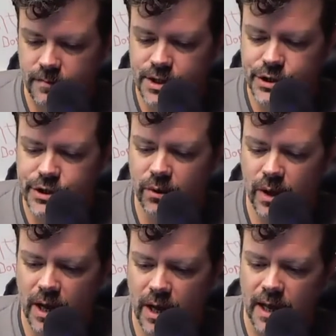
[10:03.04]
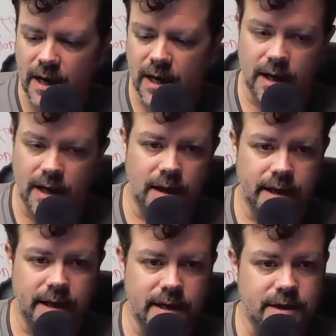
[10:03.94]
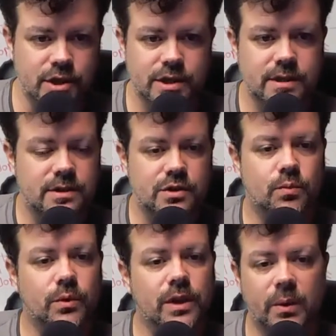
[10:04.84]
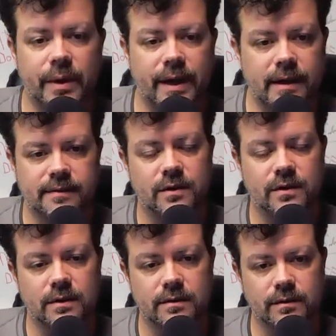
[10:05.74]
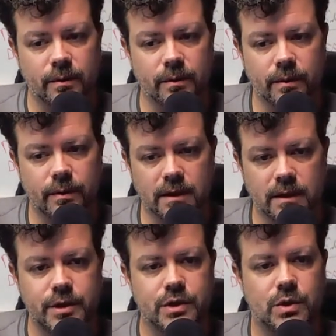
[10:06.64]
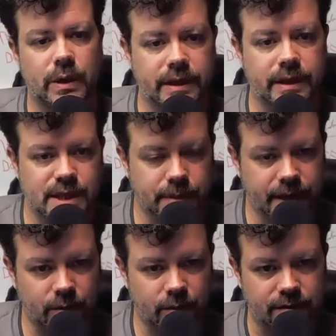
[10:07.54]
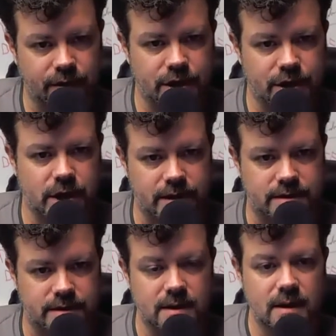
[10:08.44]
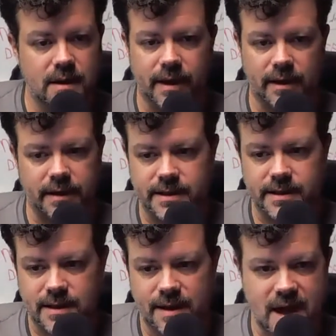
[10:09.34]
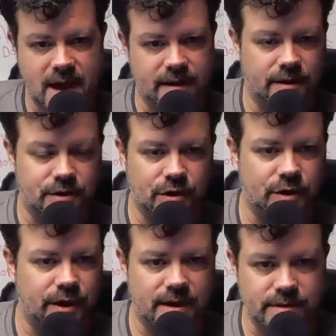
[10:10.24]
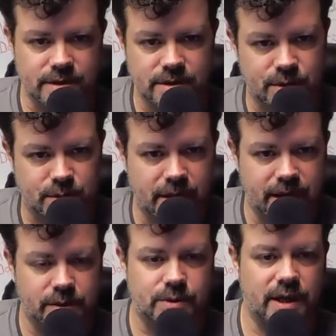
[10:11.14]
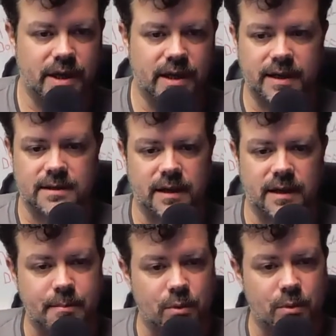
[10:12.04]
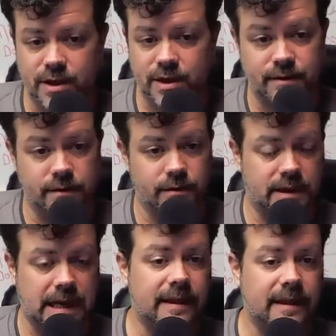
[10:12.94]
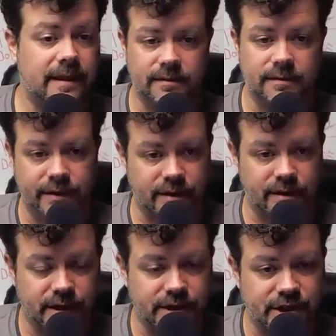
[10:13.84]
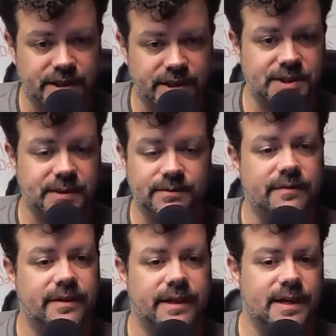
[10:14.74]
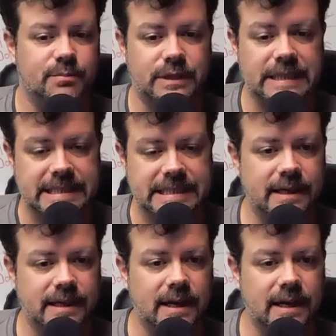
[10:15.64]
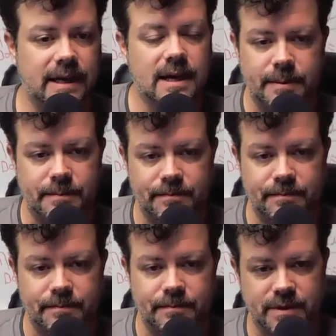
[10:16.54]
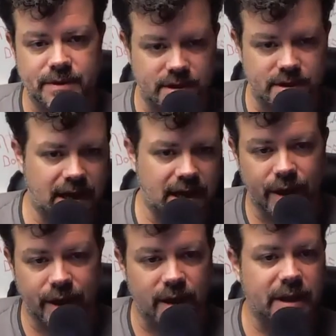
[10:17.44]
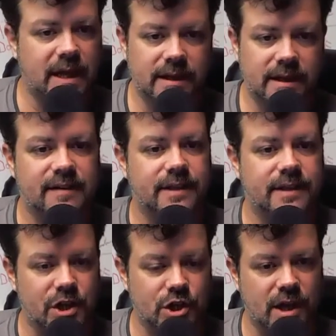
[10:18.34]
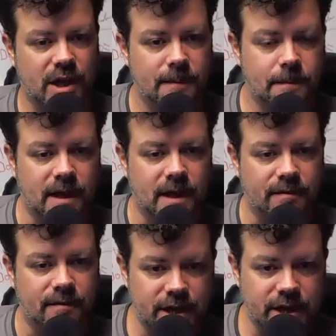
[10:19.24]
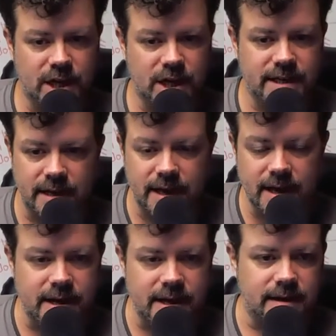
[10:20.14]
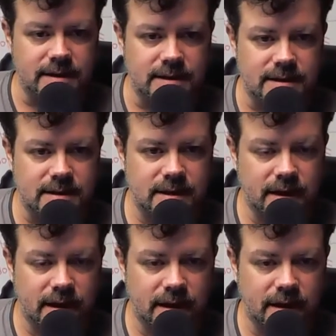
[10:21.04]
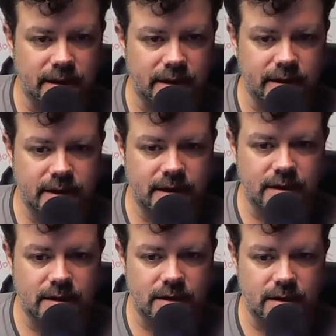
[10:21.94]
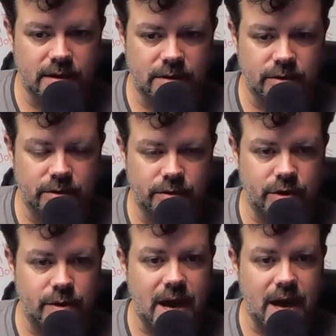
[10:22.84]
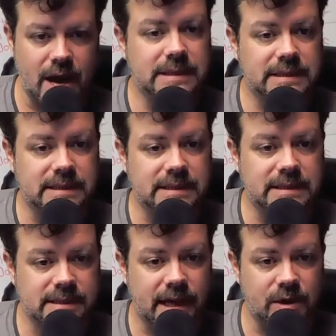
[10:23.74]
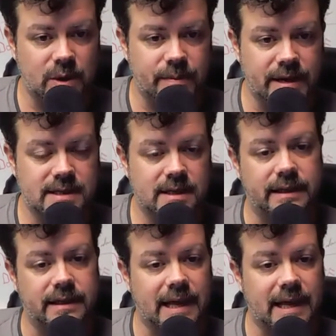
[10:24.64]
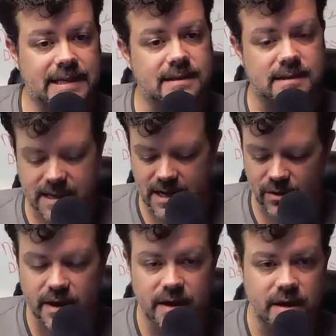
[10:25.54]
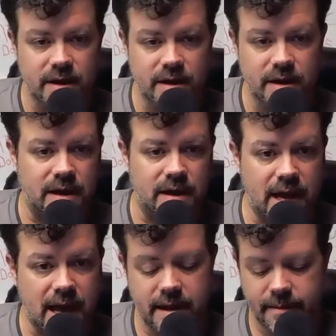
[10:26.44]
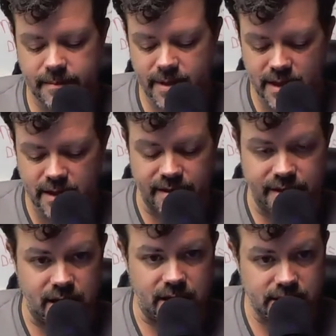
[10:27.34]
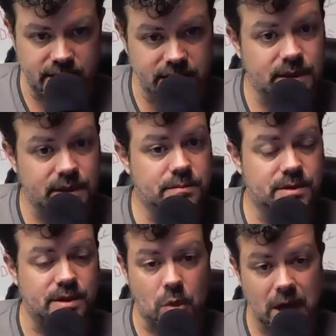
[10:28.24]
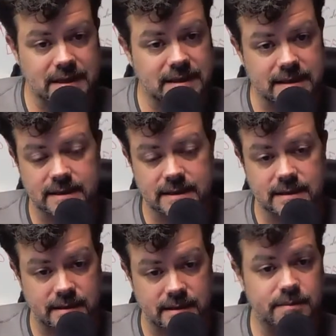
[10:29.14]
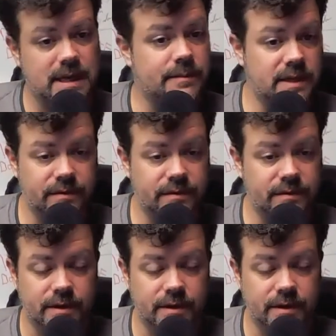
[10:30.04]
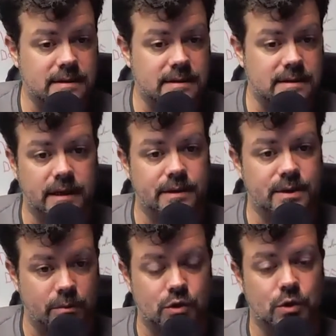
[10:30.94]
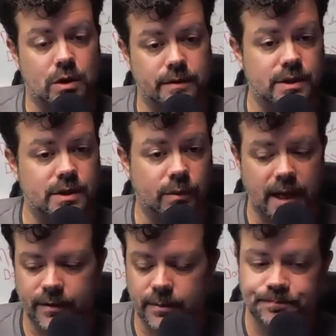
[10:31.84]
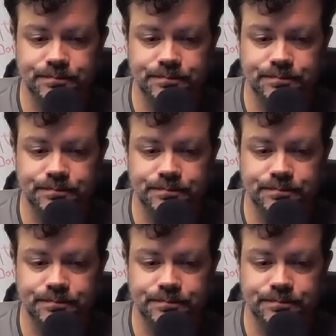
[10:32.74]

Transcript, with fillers: So, and just really quick, let me just quickly explain what a franchise model is. I'm not an attorney, and this is just my understanding as a lay person. I've never done anything involving a franchise, so I don't have any expertise in it. So this is kind of the Wikipedia definition of a franchise is you have a business and you basically license out the name, the systems, and the processes, and sometimes even other pieces like customer service and what have you.